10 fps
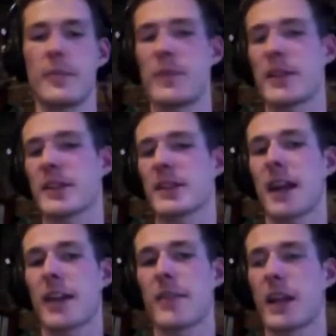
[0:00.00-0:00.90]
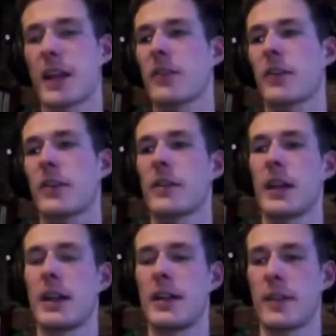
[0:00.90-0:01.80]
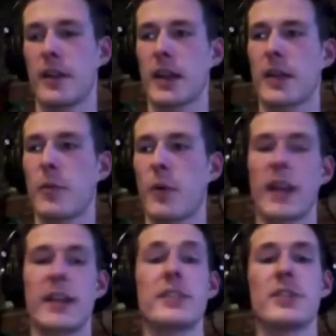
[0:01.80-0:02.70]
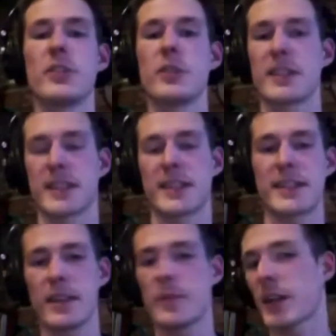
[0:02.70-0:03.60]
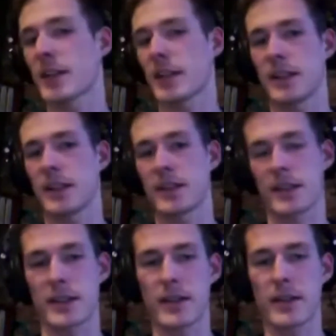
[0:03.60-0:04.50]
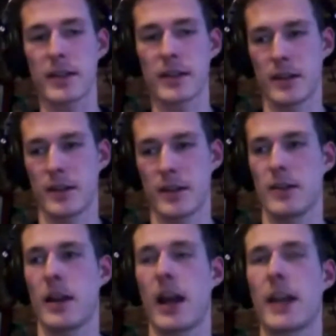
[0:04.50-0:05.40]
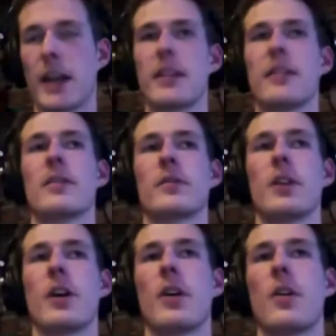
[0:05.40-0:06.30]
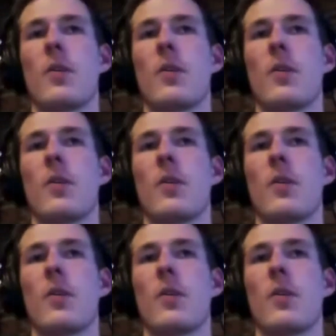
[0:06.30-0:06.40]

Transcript: the business side of it. I didn't learn the like what I needed to do to succeed because I didn't succeed. I didn't know